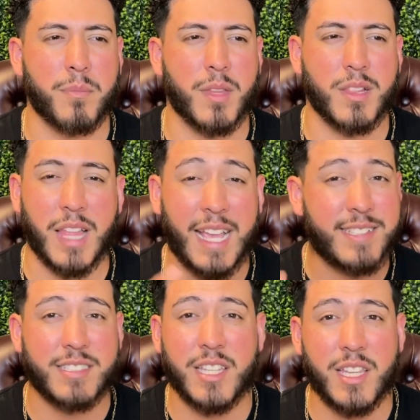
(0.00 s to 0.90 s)

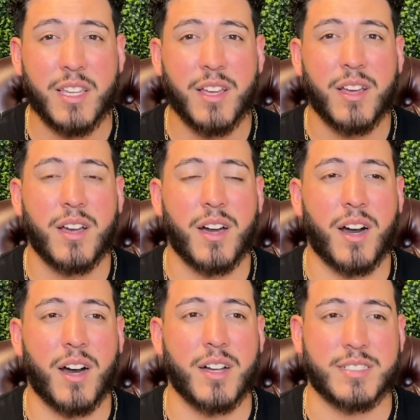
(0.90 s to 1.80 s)
Lacey,
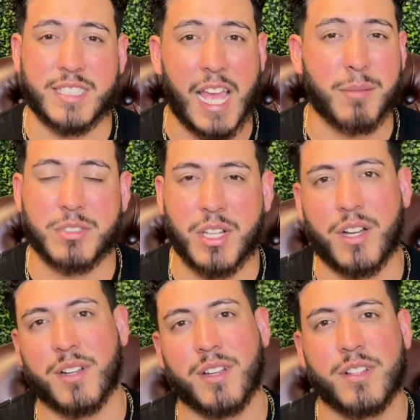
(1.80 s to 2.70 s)

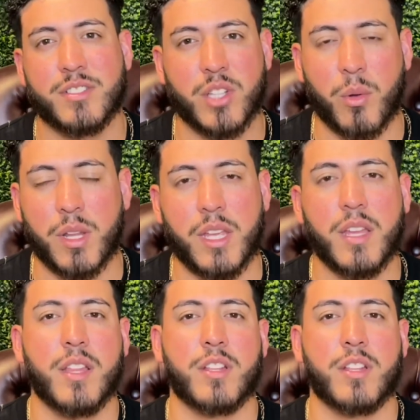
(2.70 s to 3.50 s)
Samsung, Sony.